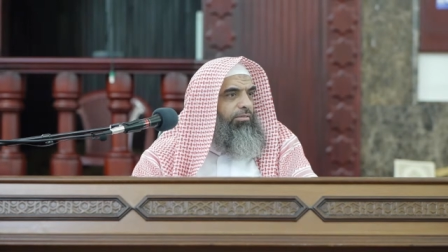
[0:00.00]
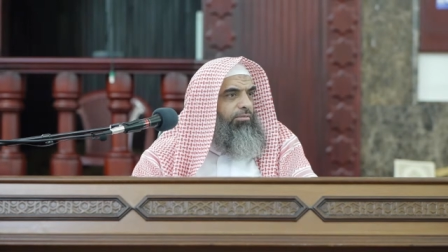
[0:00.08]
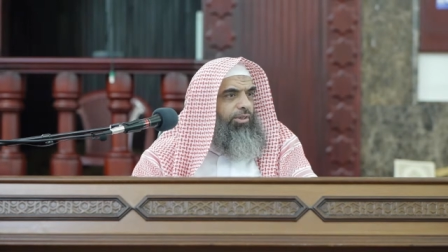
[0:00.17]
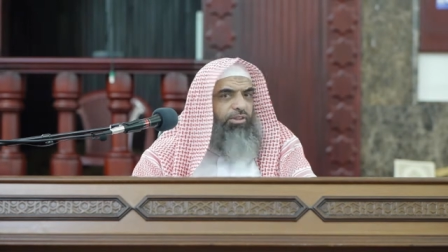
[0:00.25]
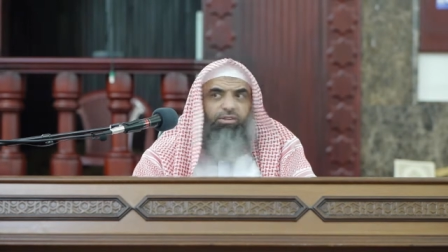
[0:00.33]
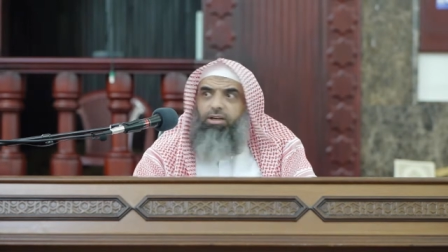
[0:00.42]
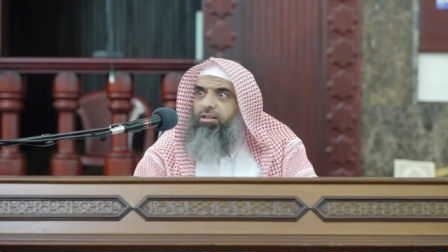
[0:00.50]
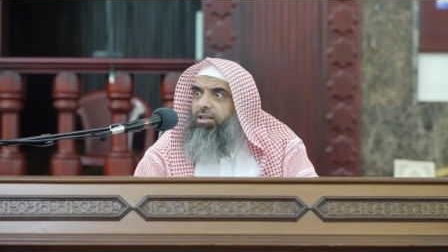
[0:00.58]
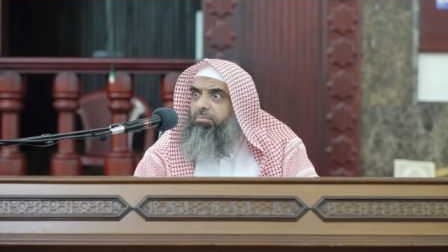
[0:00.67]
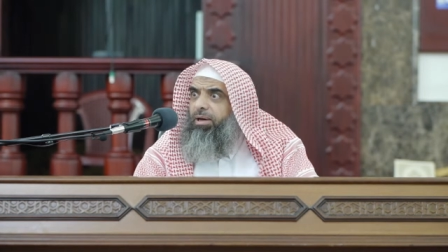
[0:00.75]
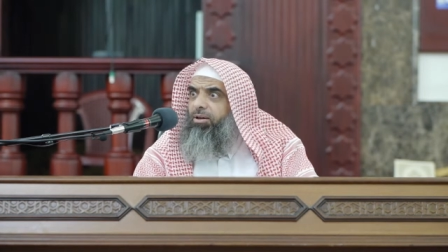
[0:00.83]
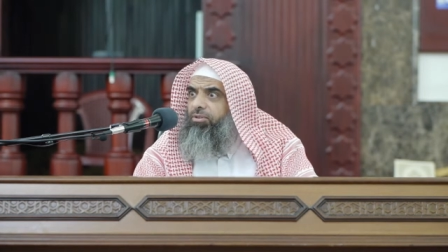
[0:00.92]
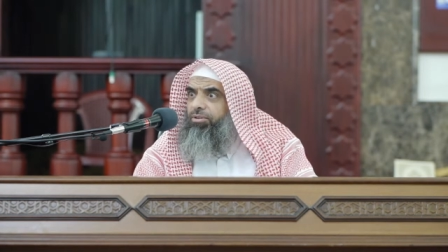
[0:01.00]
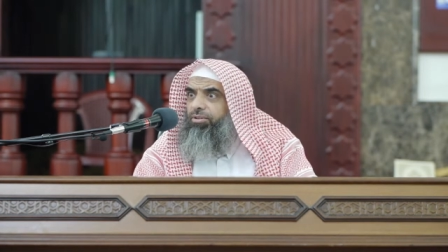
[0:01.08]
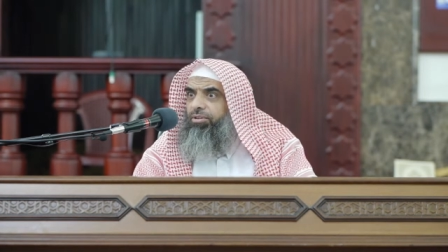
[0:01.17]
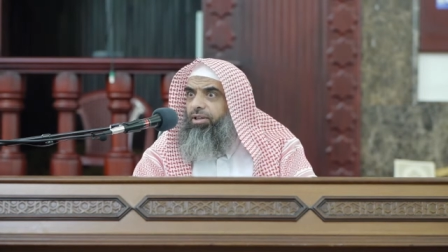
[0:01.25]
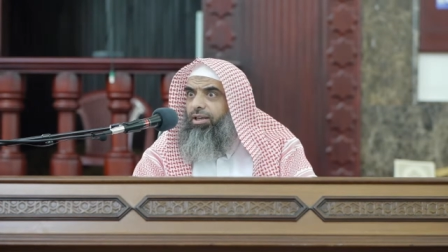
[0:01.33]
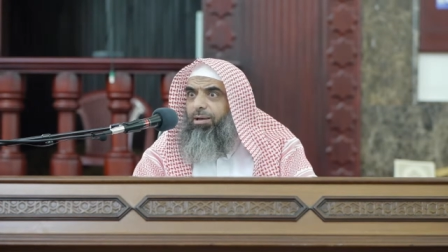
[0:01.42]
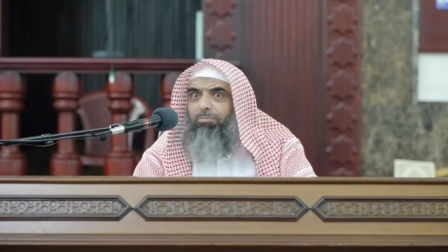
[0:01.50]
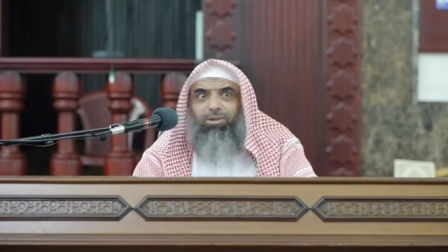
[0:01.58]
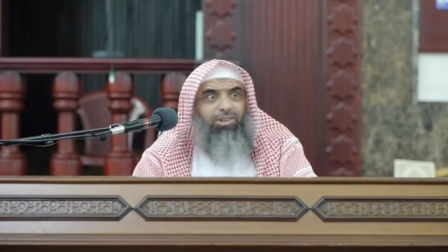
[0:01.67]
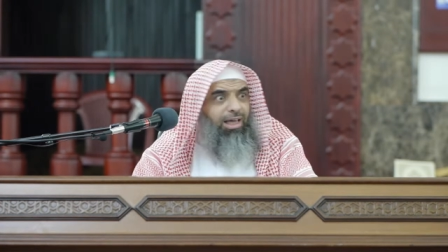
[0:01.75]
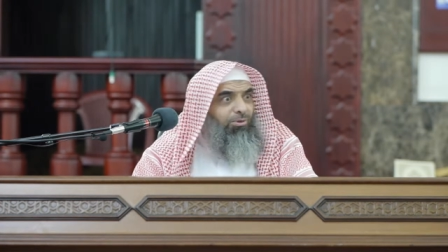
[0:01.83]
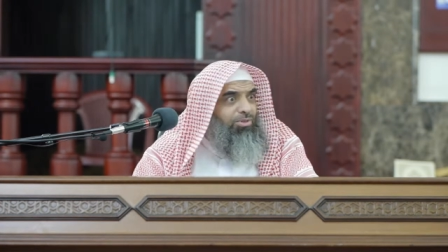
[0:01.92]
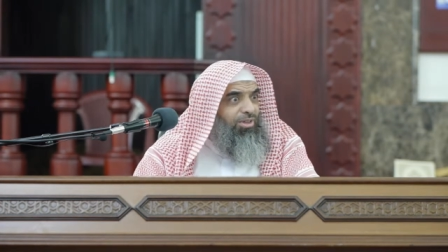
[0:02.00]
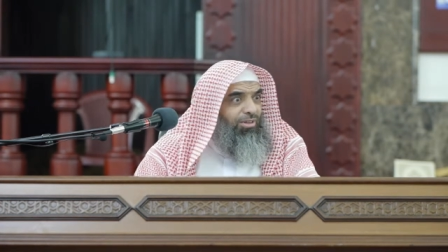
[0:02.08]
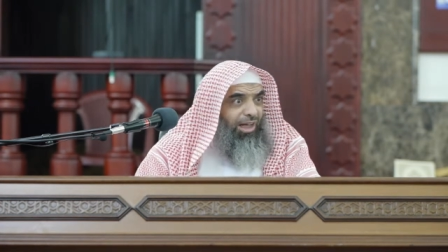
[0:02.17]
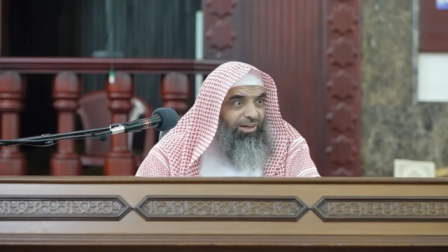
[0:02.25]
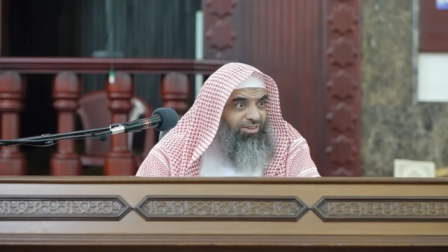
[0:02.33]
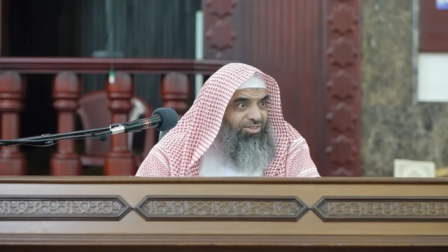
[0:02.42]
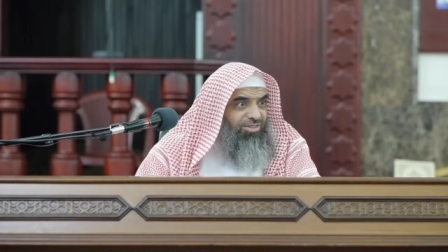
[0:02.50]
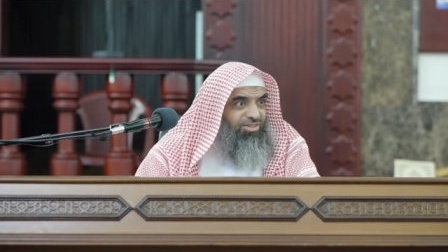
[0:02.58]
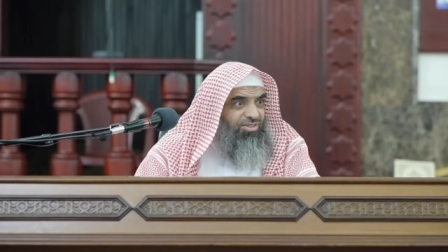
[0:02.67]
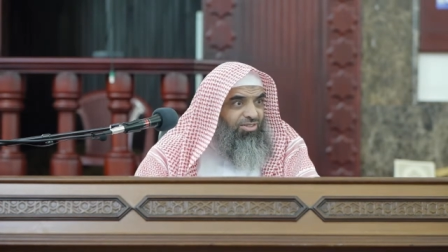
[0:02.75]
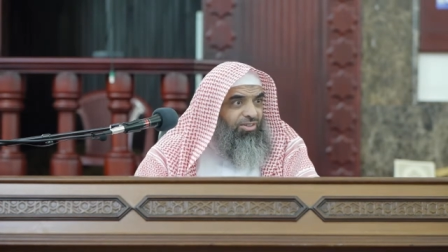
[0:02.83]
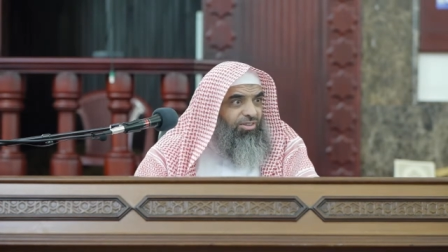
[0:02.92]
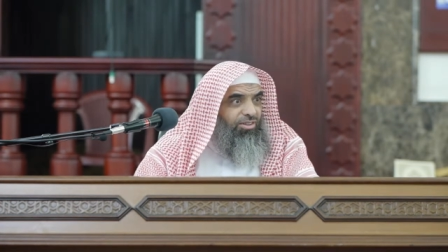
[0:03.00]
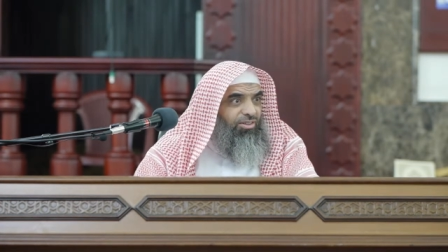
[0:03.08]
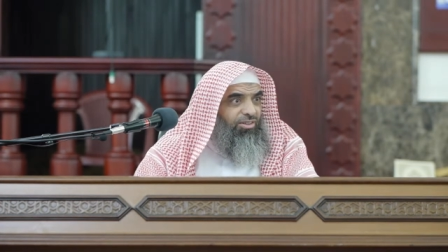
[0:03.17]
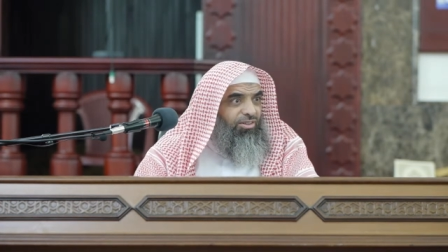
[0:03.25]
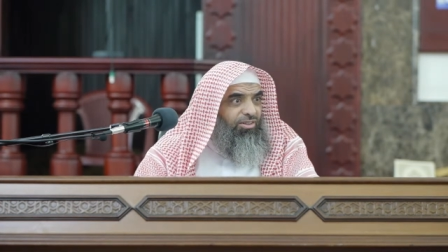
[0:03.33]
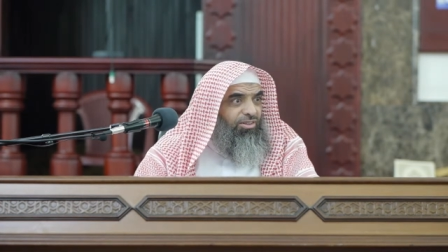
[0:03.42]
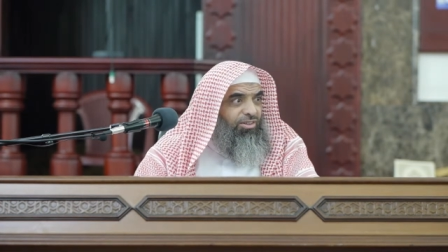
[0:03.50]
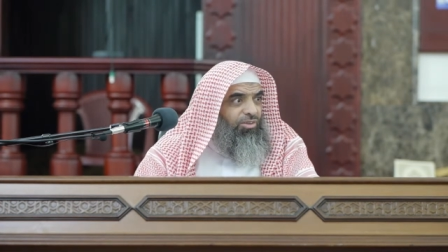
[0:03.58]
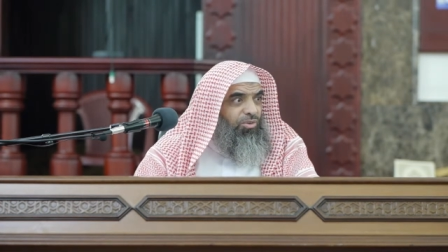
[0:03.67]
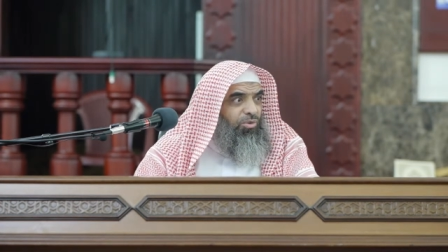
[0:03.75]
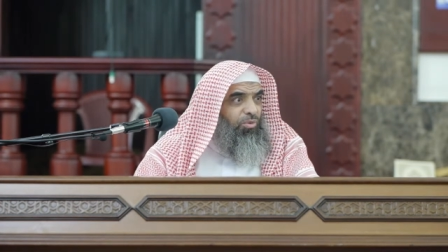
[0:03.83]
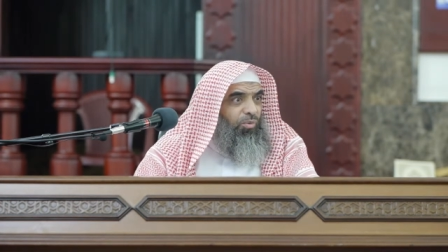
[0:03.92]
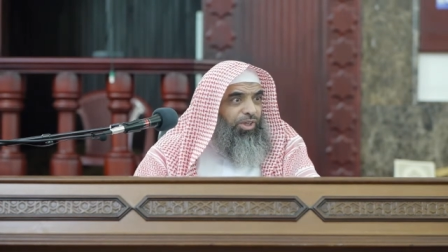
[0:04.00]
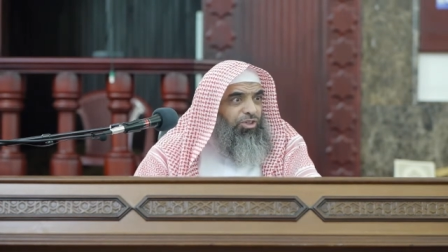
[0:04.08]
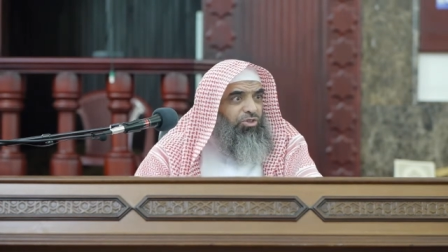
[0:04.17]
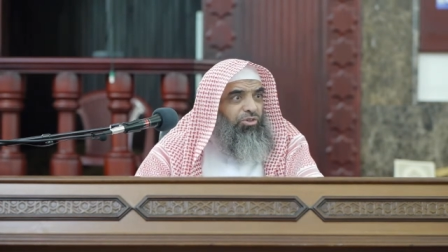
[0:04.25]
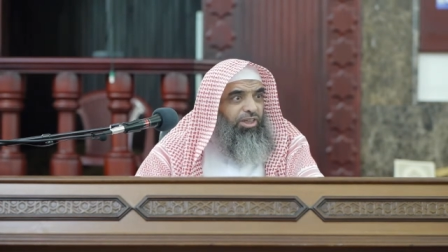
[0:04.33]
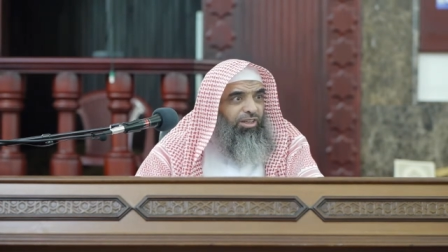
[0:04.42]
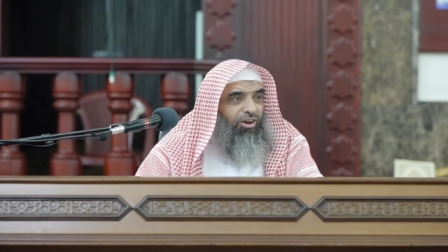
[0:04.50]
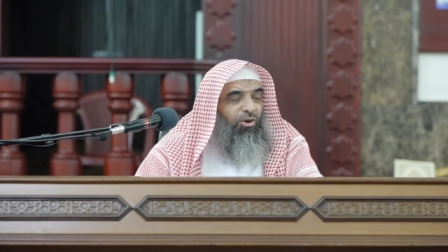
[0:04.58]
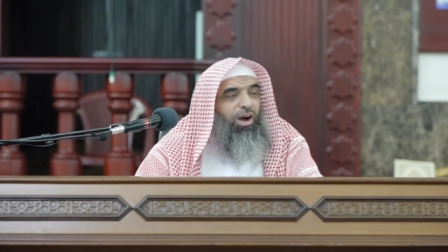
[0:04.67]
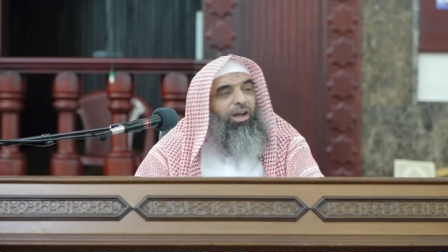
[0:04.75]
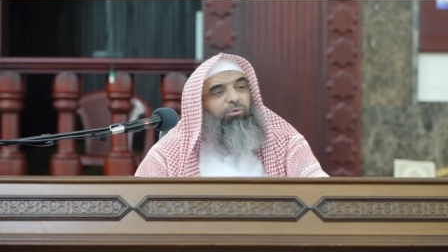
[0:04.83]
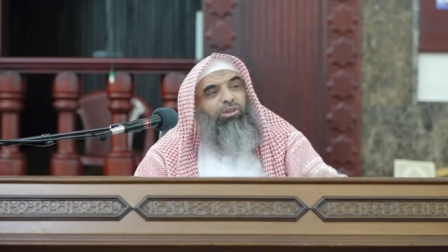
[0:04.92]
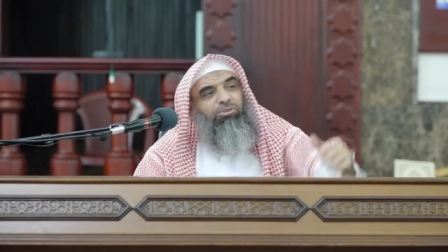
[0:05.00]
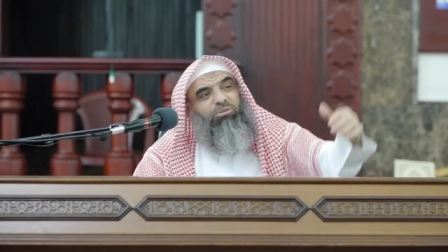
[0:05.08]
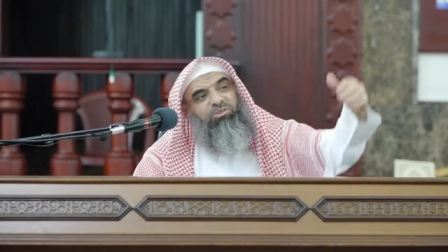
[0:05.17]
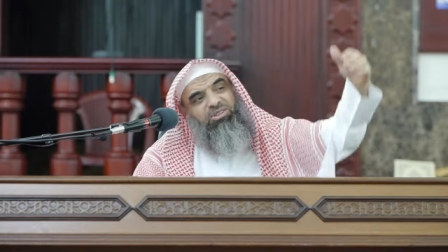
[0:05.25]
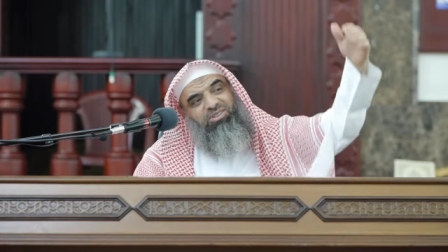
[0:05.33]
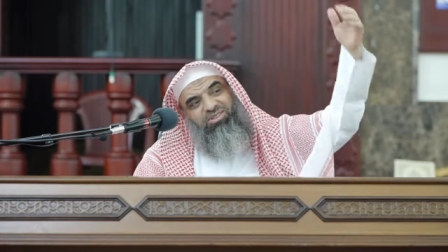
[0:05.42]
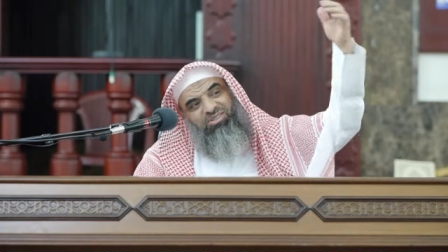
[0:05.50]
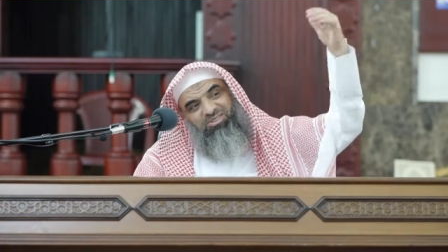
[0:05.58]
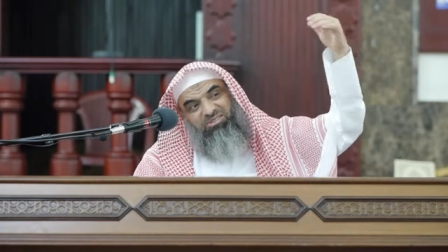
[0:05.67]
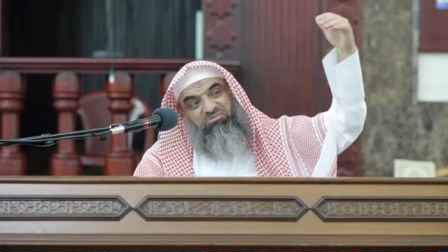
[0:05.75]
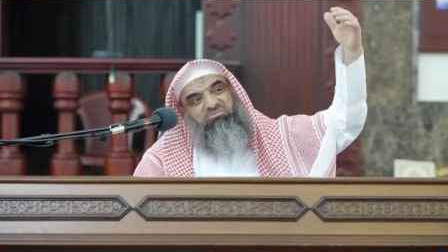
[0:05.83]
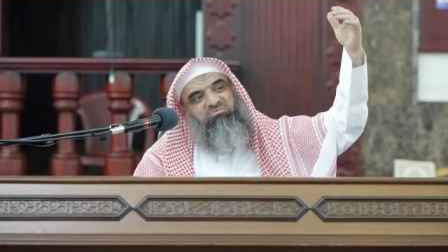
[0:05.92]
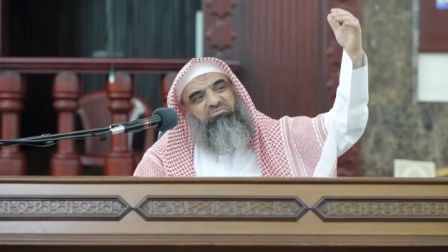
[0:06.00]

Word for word: What are you talking about? A couple of thousand dollars? What did you eat? Oh, I went to this